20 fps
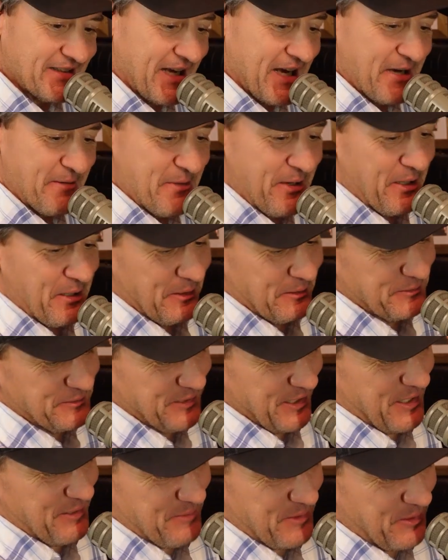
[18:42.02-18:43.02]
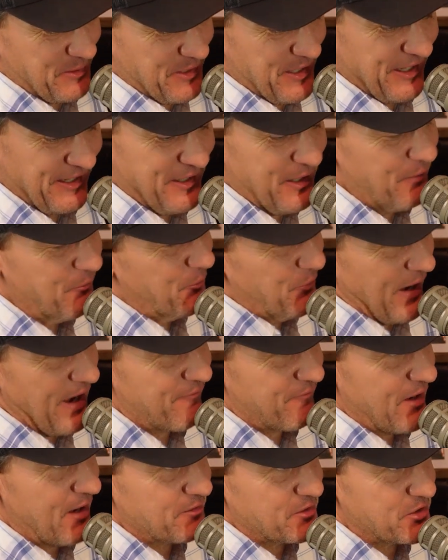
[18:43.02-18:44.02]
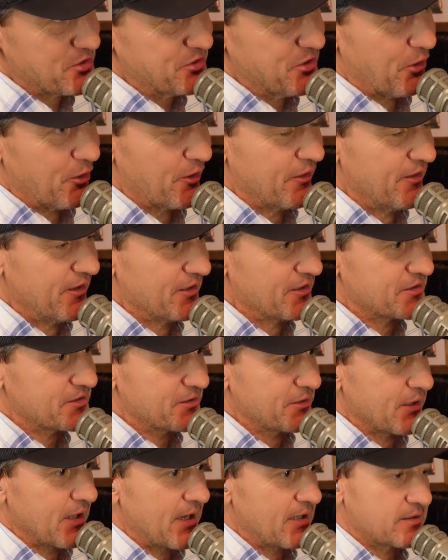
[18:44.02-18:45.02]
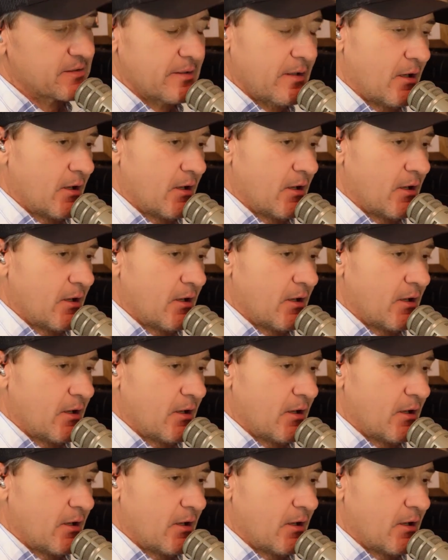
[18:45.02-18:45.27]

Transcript: Same here. Yeah, no, I just started this the last.